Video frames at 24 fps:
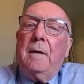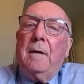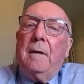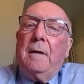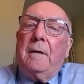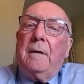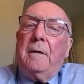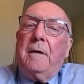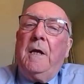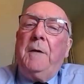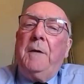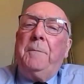
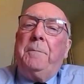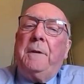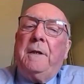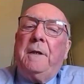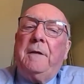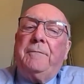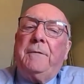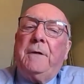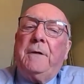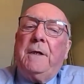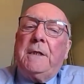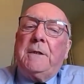Keep
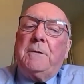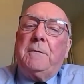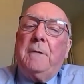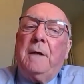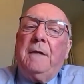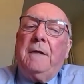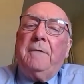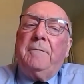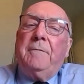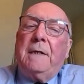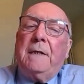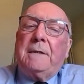the virtual
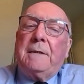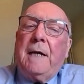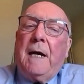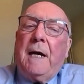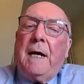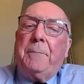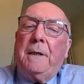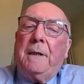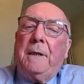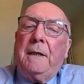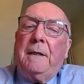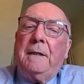events
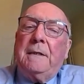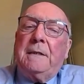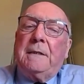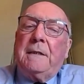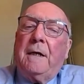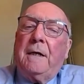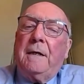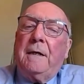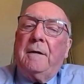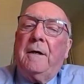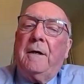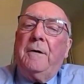happening, as
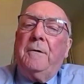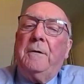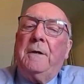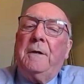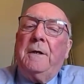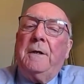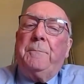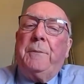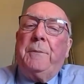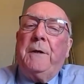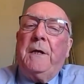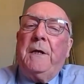I know
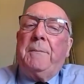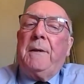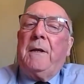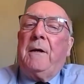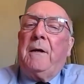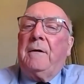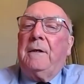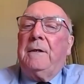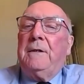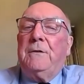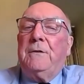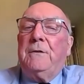that people
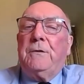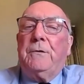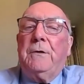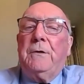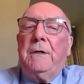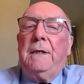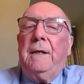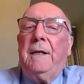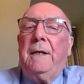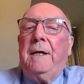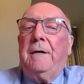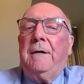are
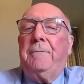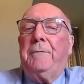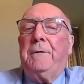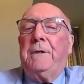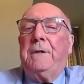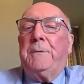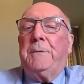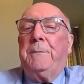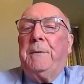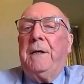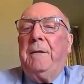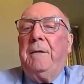enjoying the
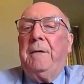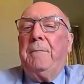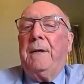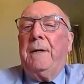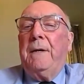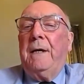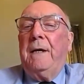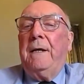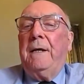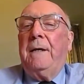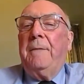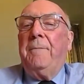efforts being
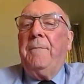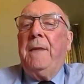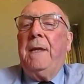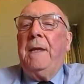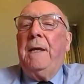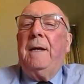made,